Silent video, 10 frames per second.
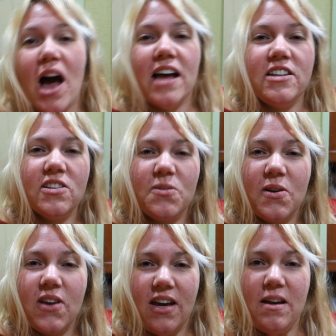I just
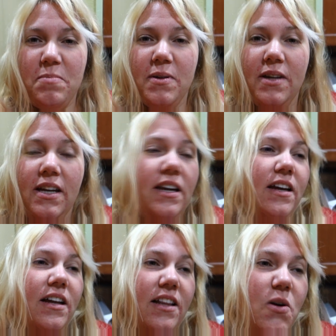woke up
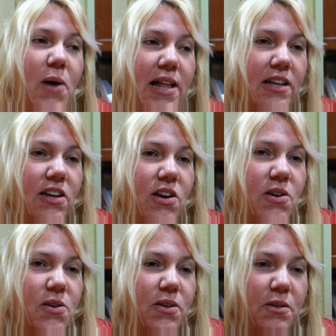a little while
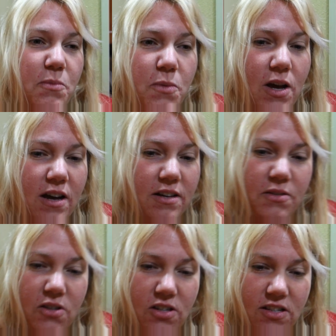ago.
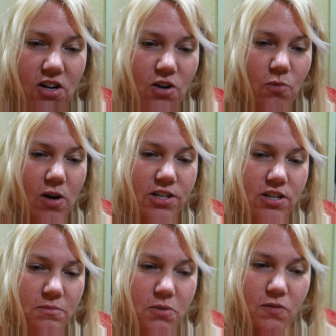Uh, just started
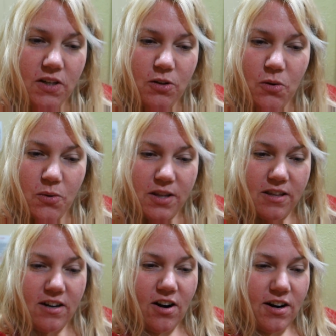watching a movie with
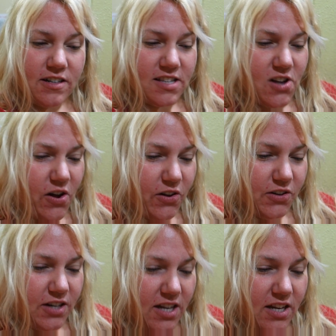Hadar. It's
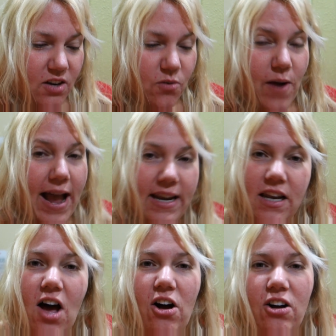called Ride
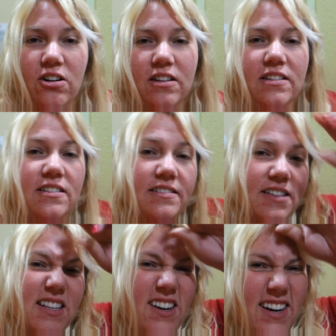Along.
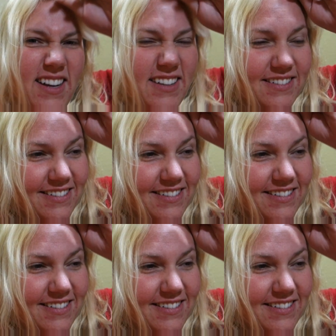It's alright.